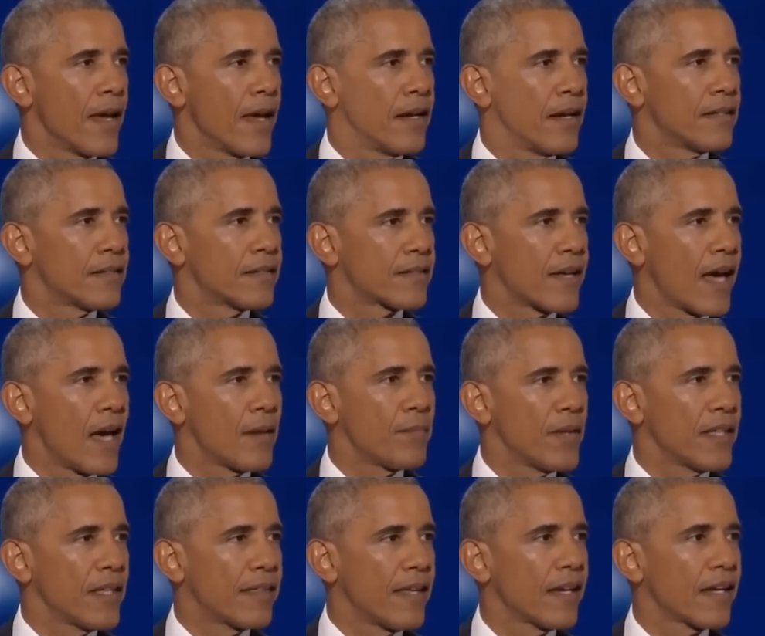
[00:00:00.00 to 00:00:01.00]
And it's
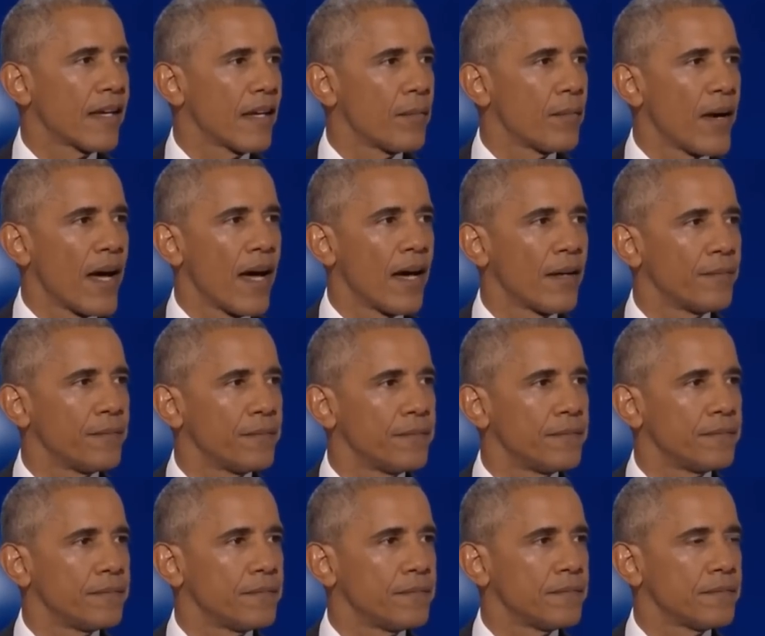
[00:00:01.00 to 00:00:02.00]
gotten me thinking about
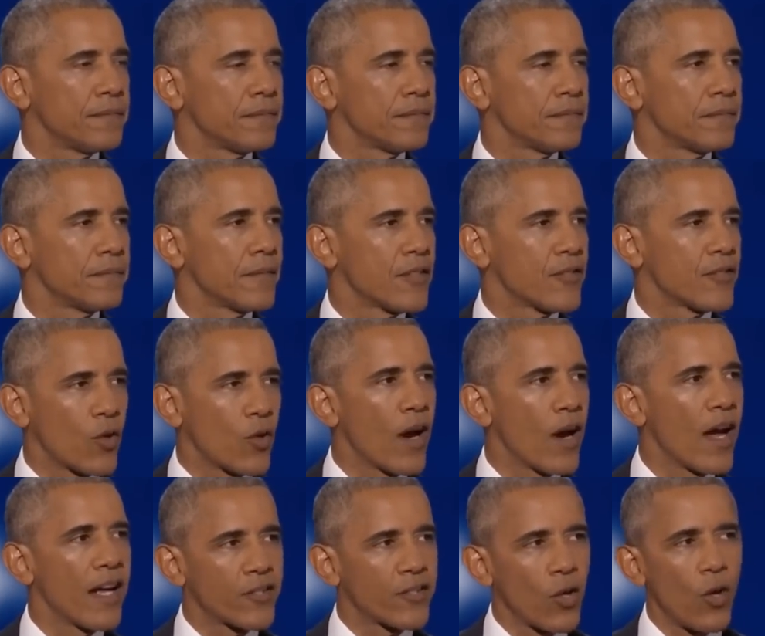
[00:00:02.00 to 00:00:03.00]
the
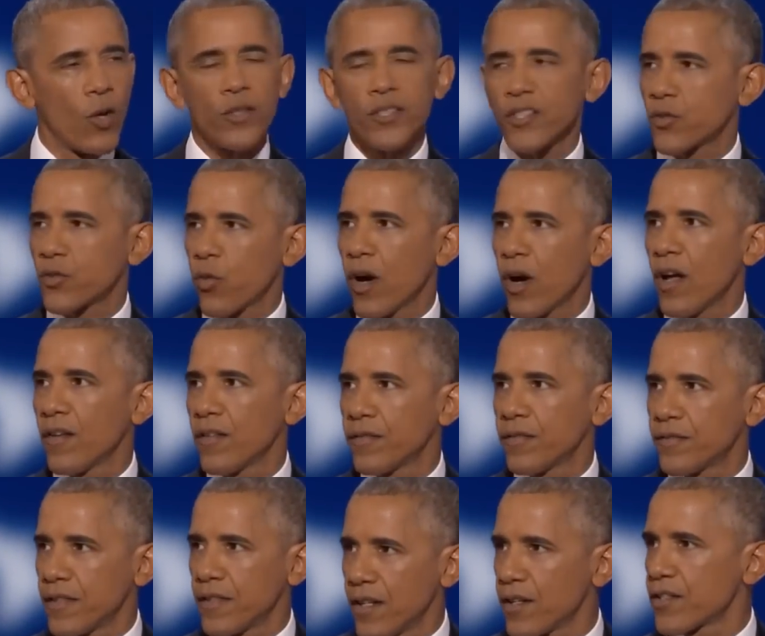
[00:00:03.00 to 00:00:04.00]
story I told you
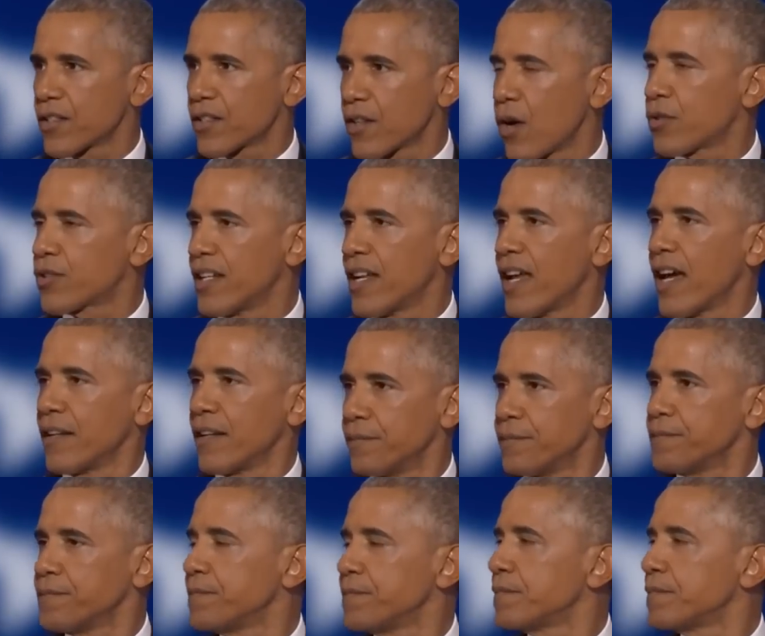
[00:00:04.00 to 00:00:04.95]
12 years ago tonight,